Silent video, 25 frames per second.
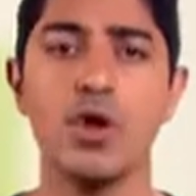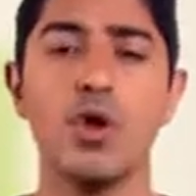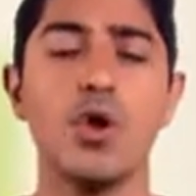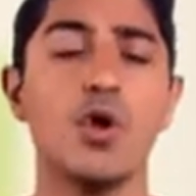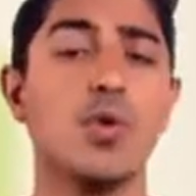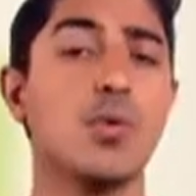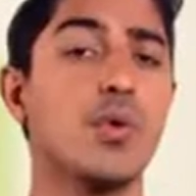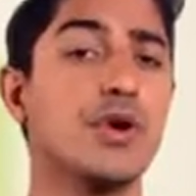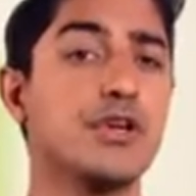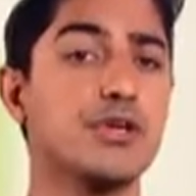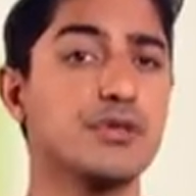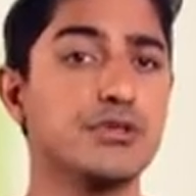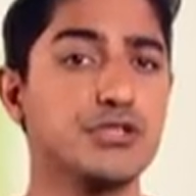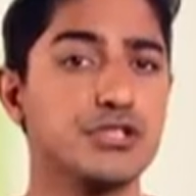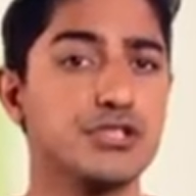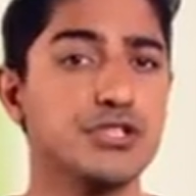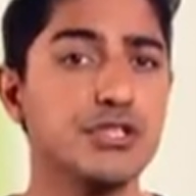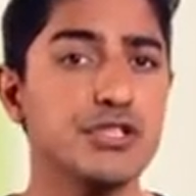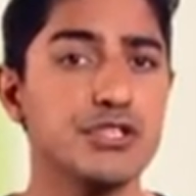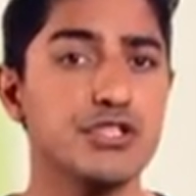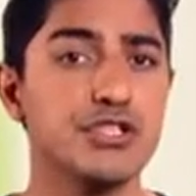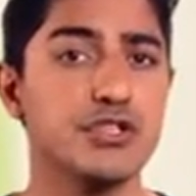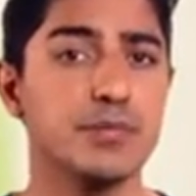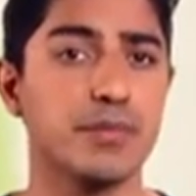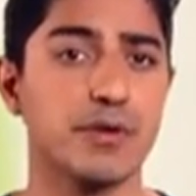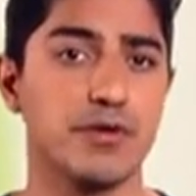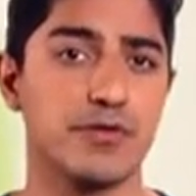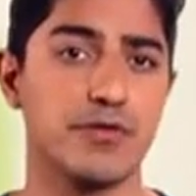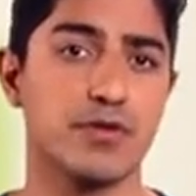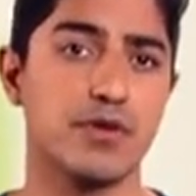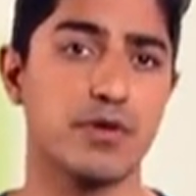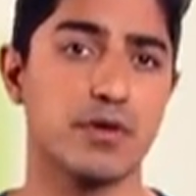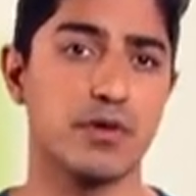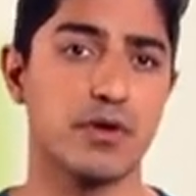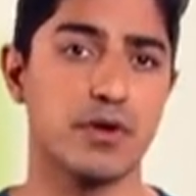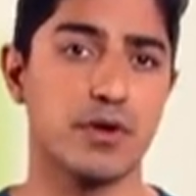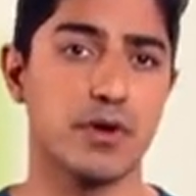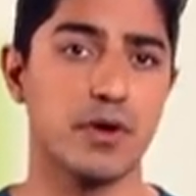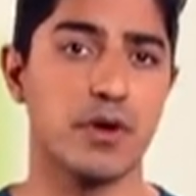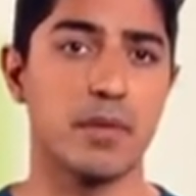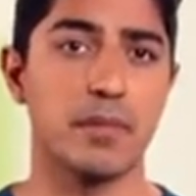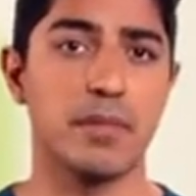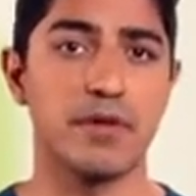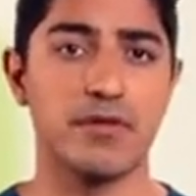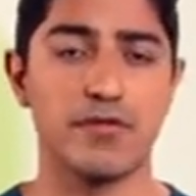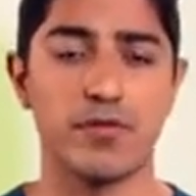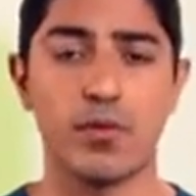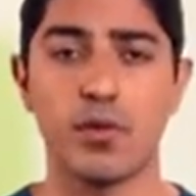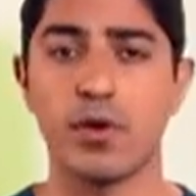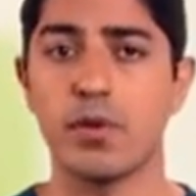What you should do before
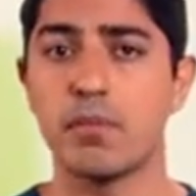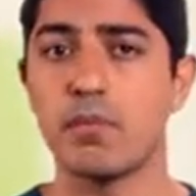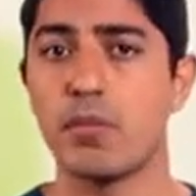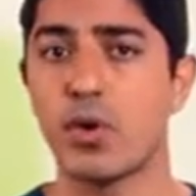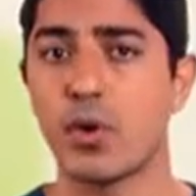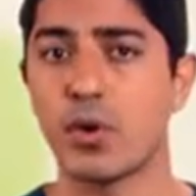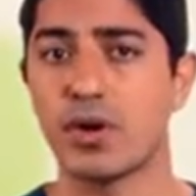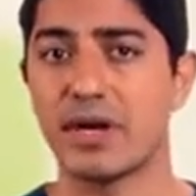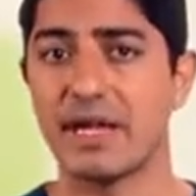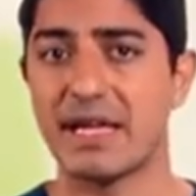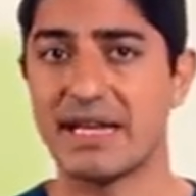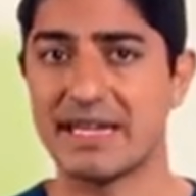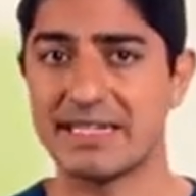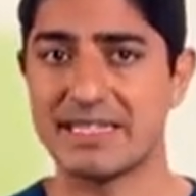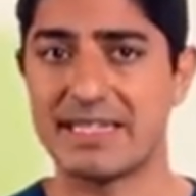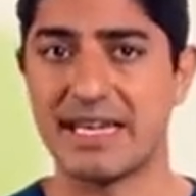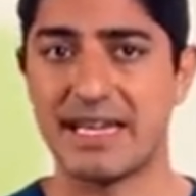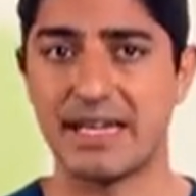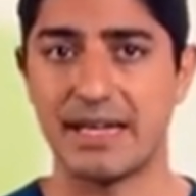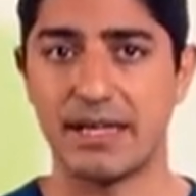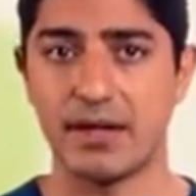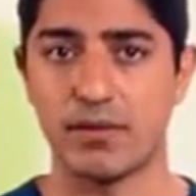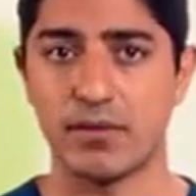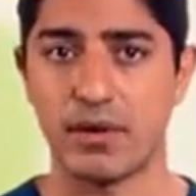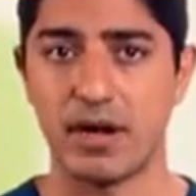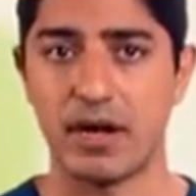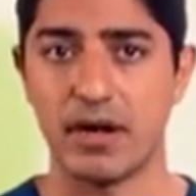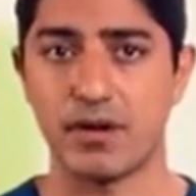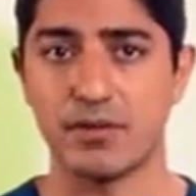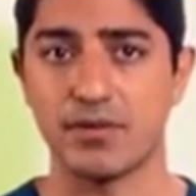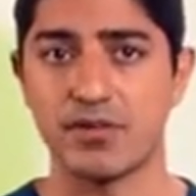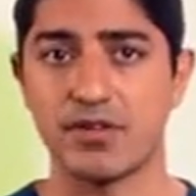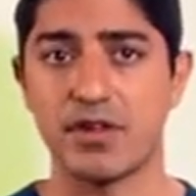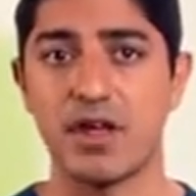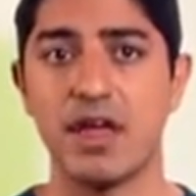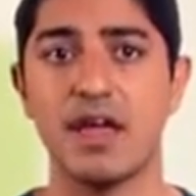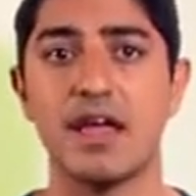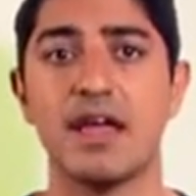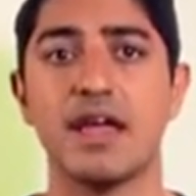morning attending rounds